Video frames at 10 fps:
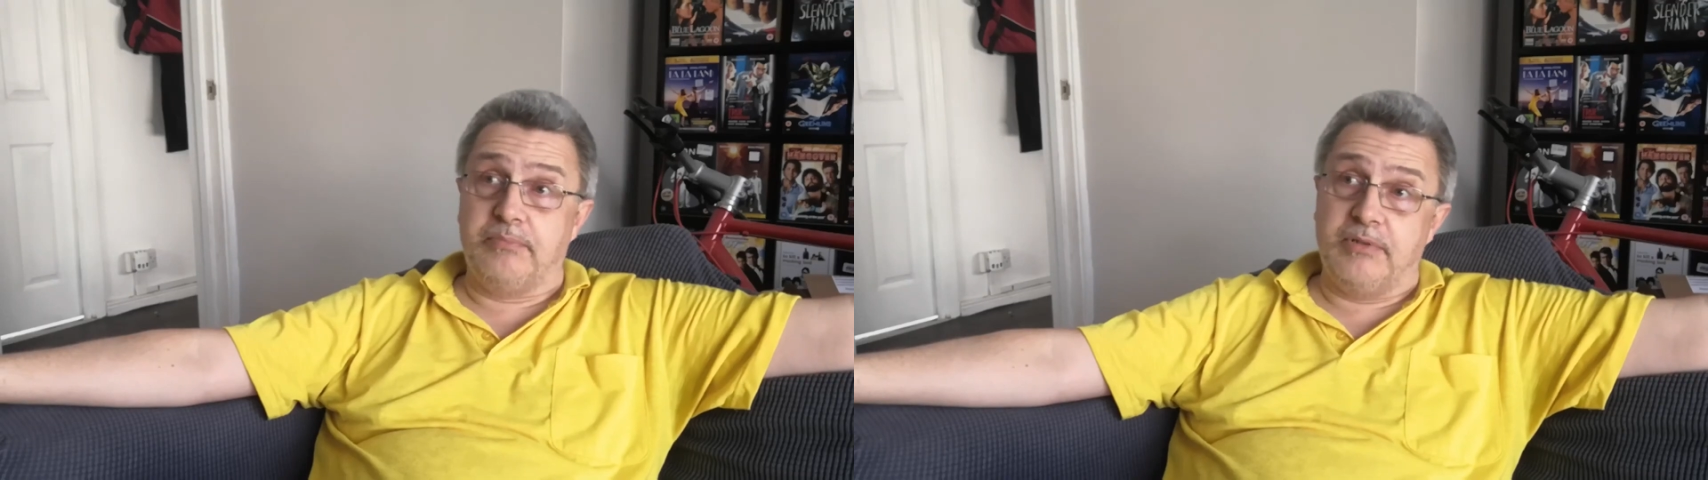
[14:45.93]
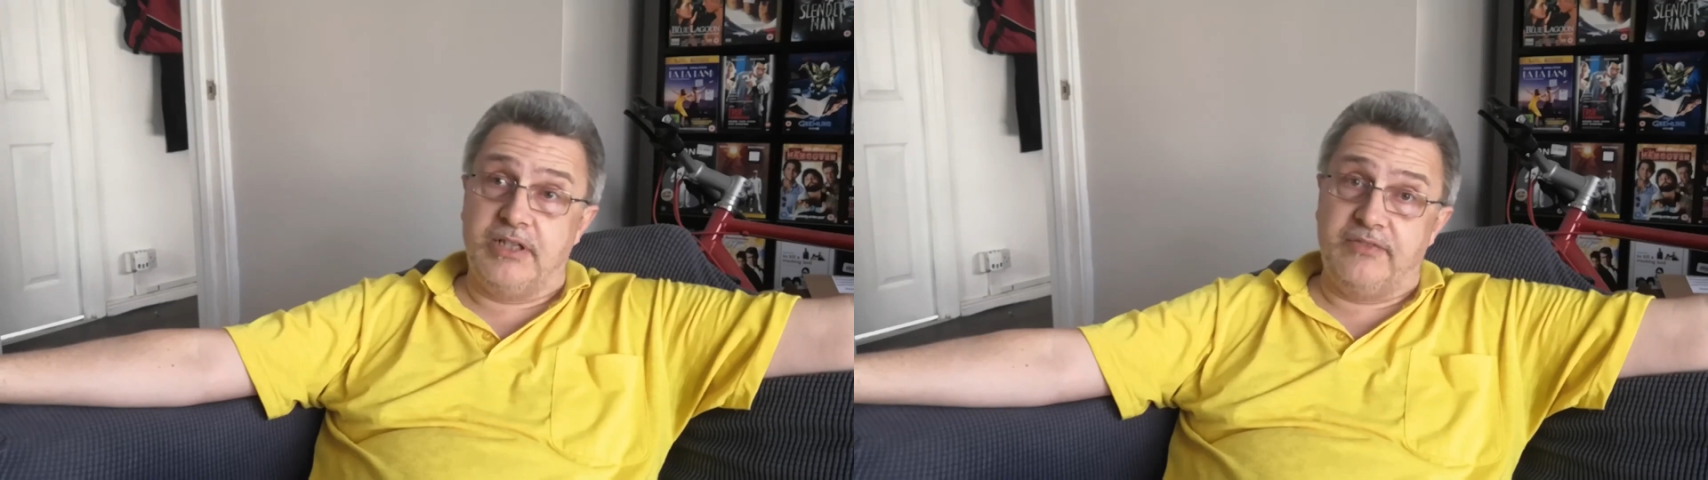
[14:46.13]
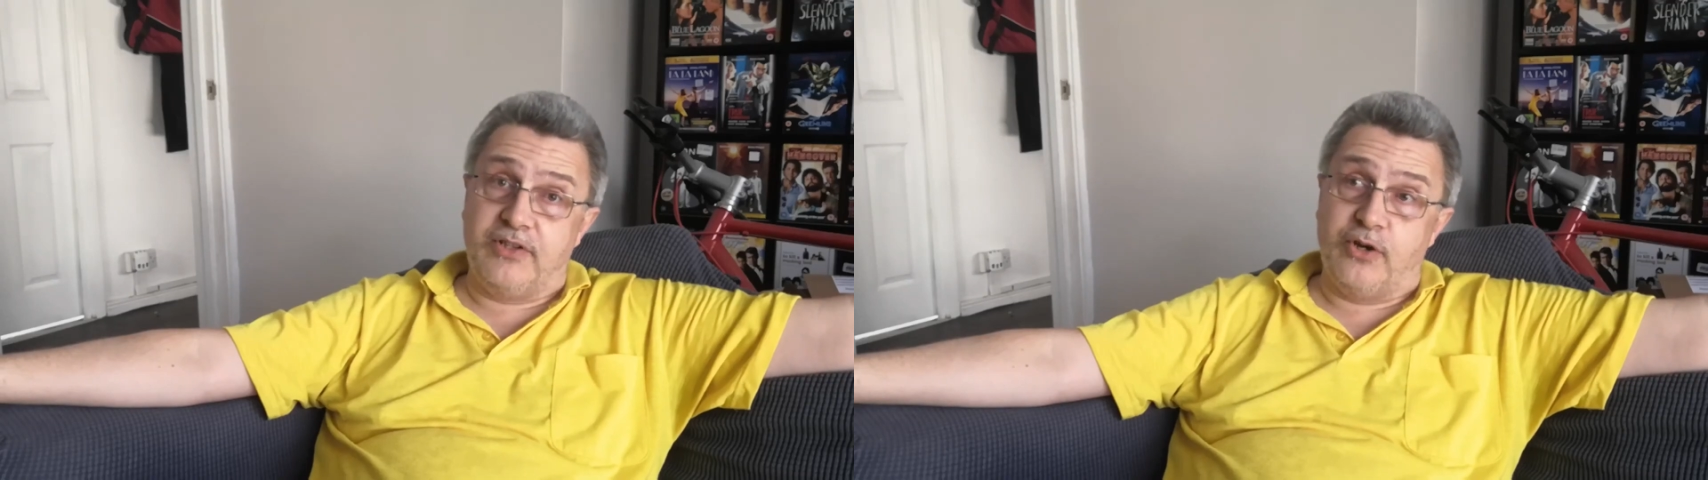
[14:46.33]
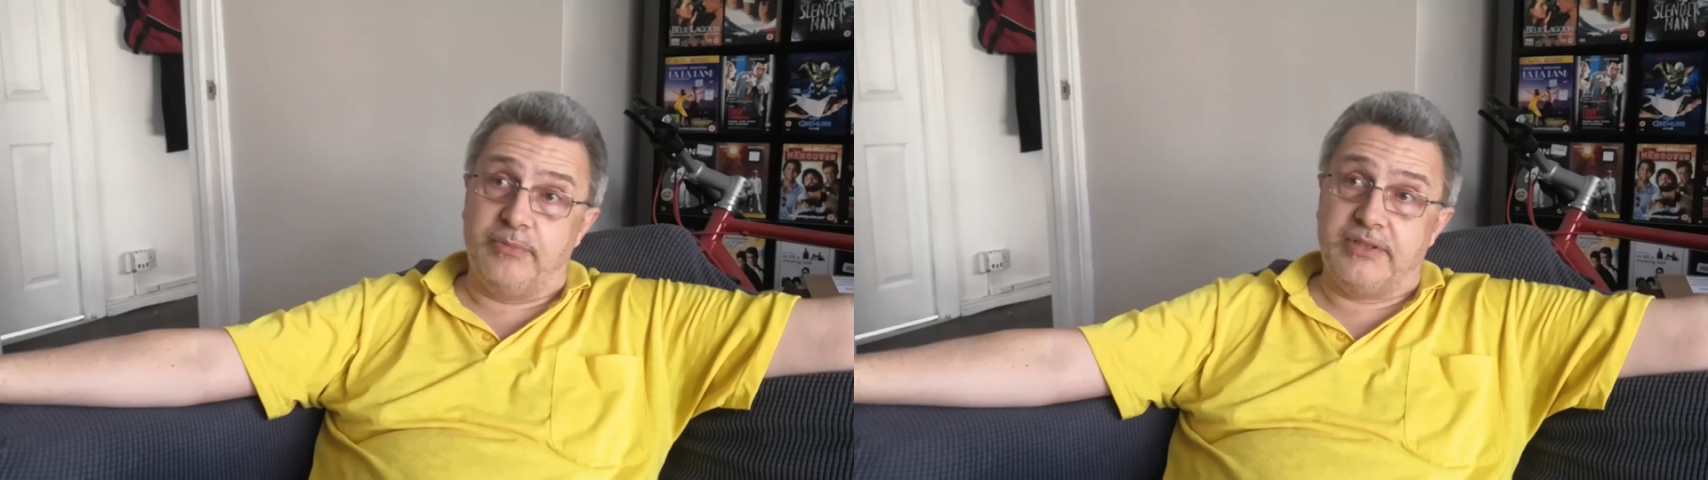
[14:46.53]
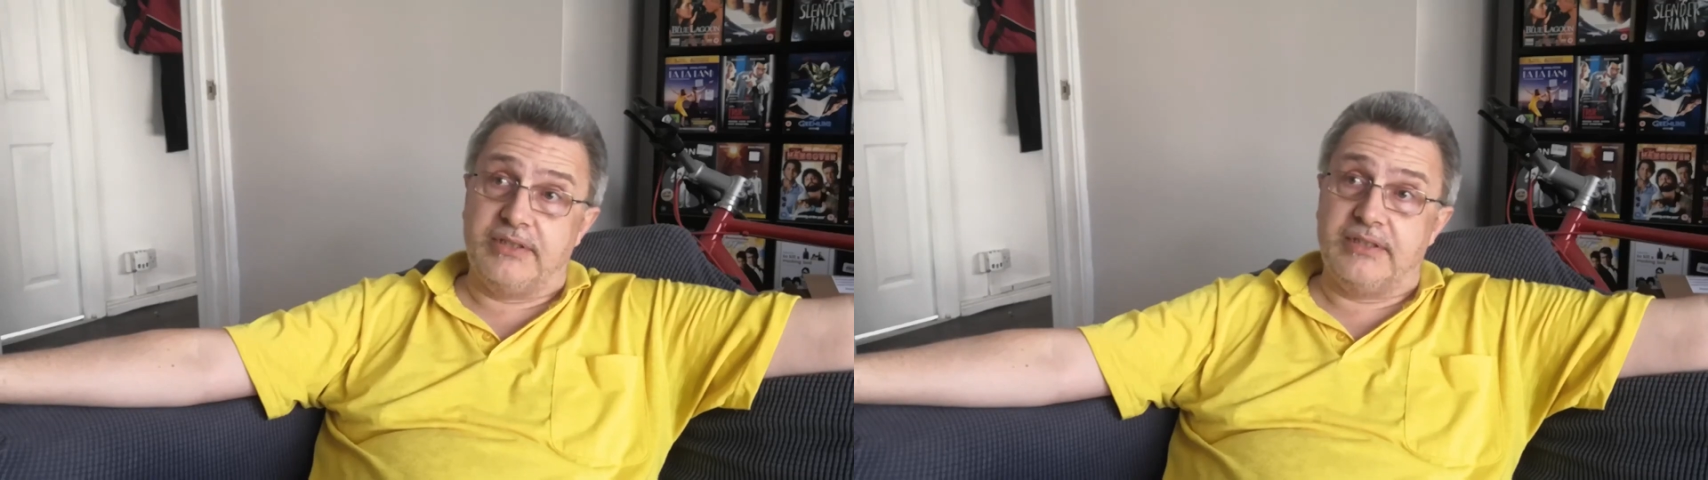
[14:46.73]
leave your
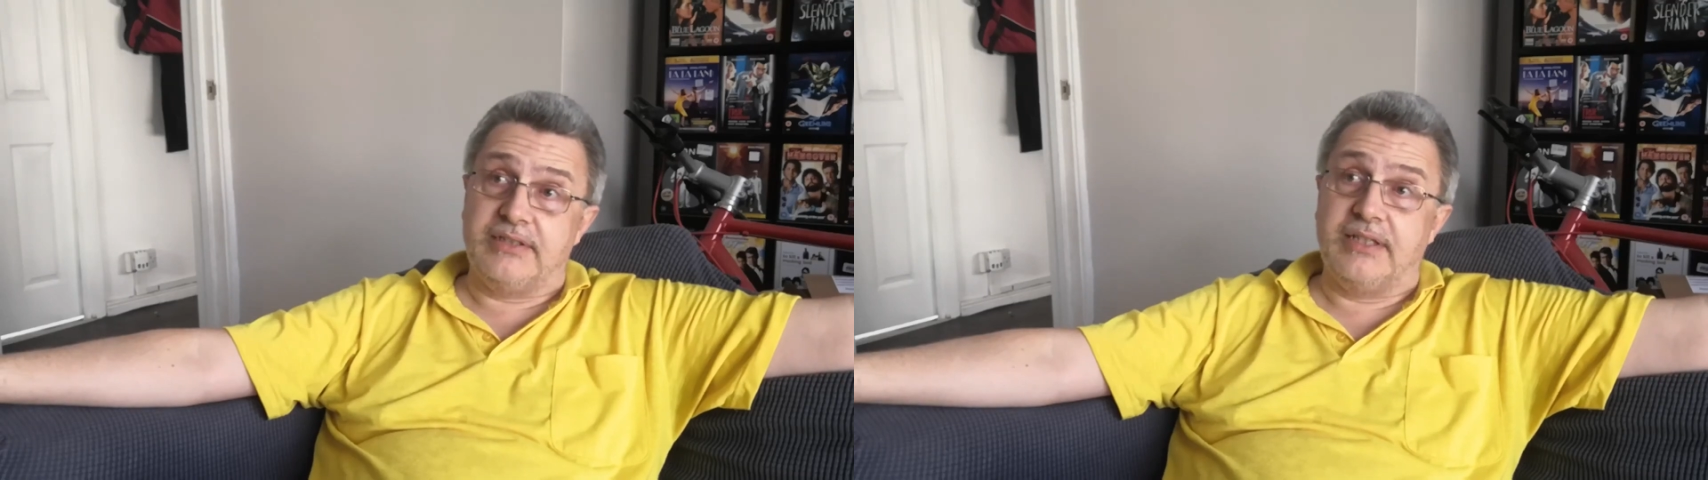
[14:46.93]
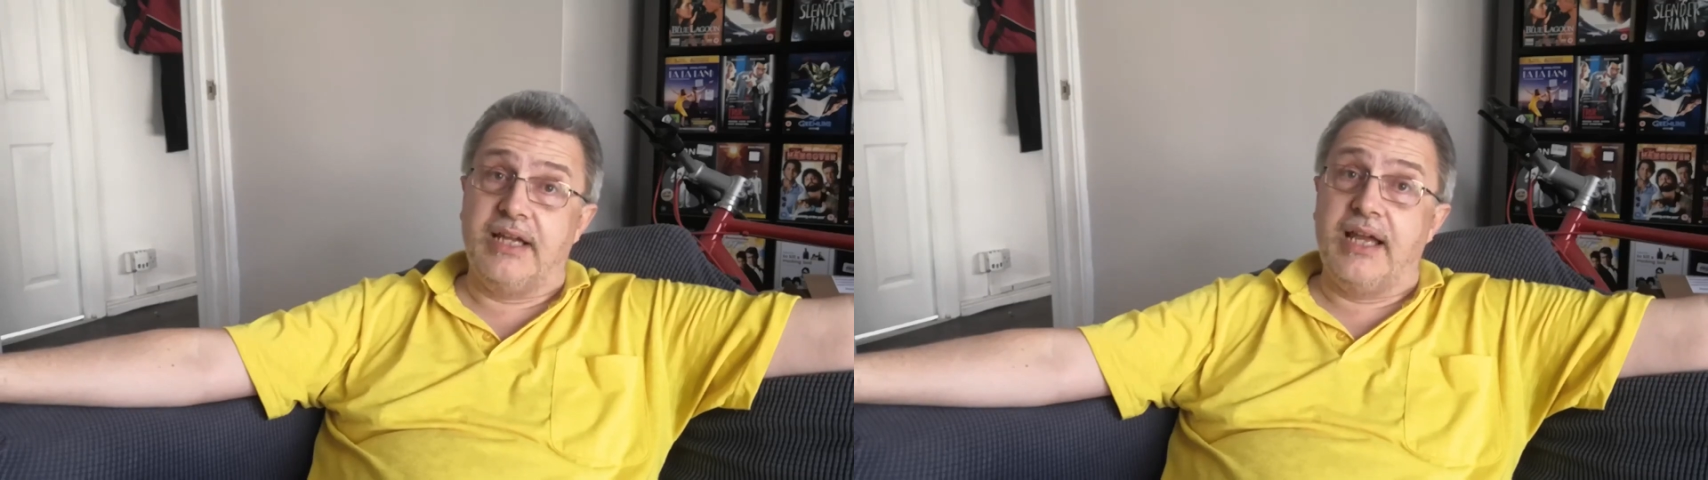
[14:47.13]
comments,